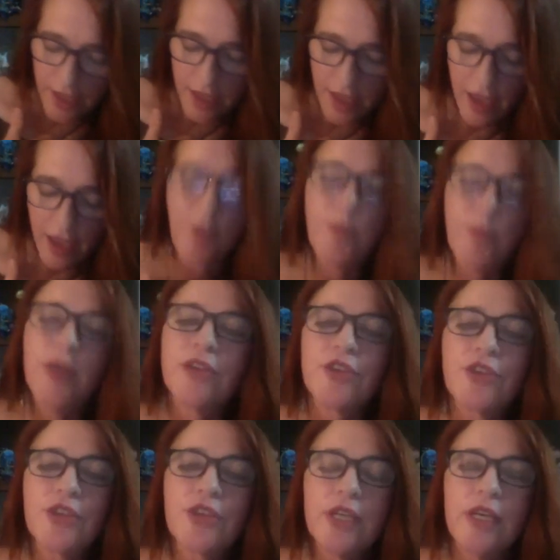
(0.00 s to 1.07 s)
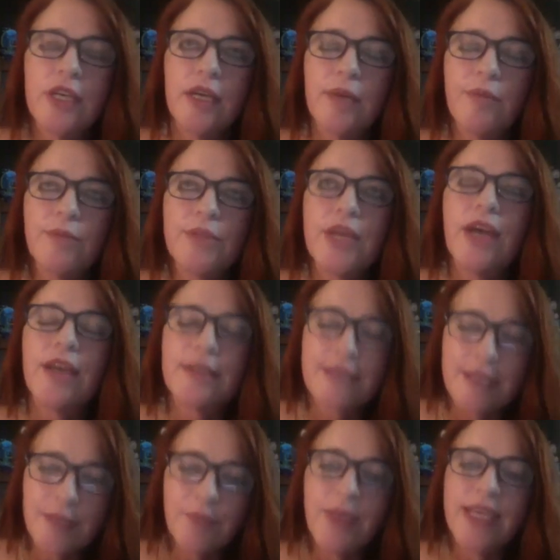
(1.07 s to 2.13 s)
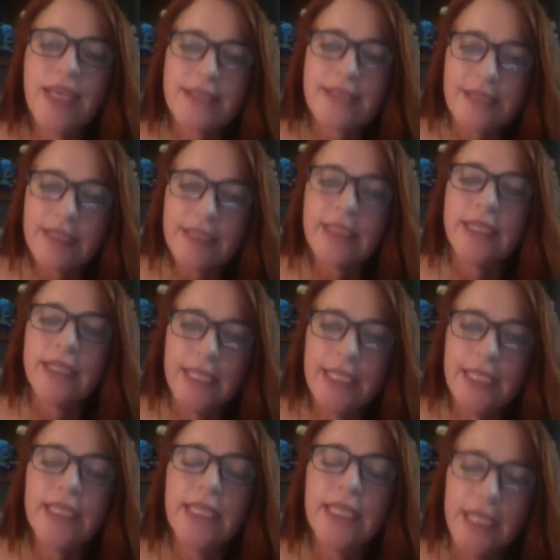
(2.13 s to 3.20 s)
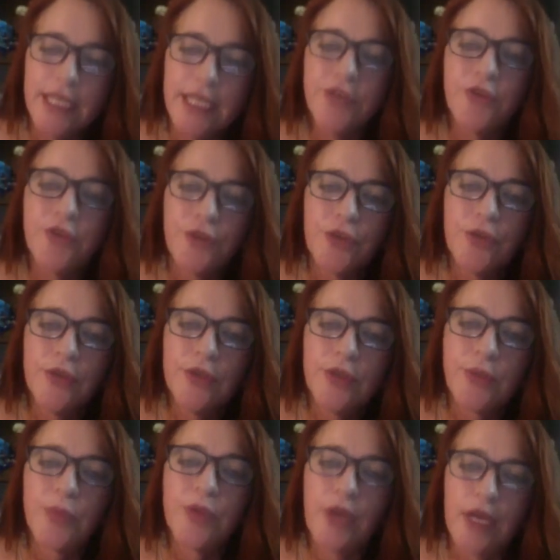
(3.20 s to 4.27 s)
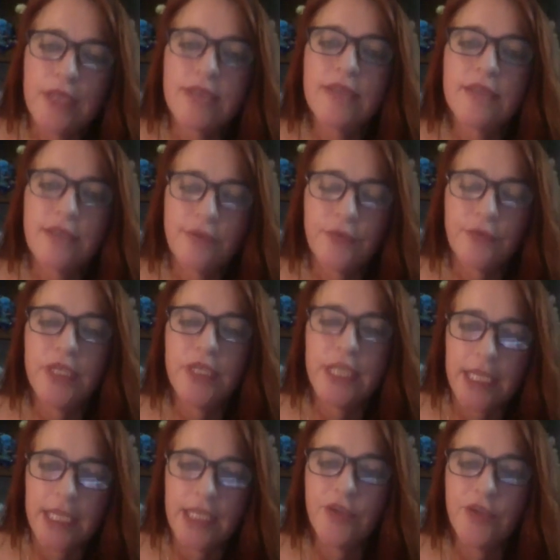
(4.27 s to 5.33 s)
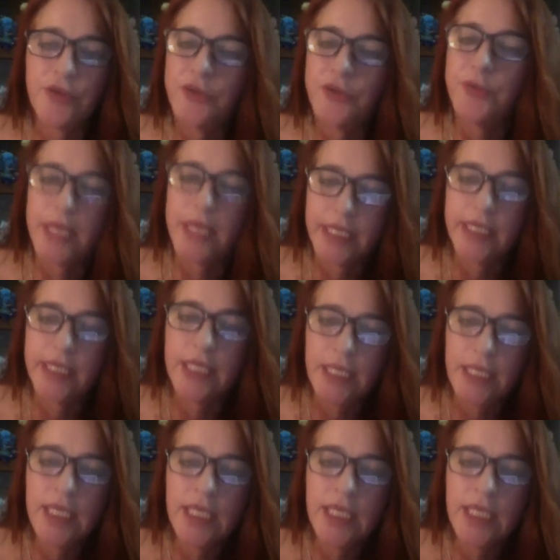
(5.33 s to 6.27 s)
how much toxic masculinity can hinder the process of regaining your humanity.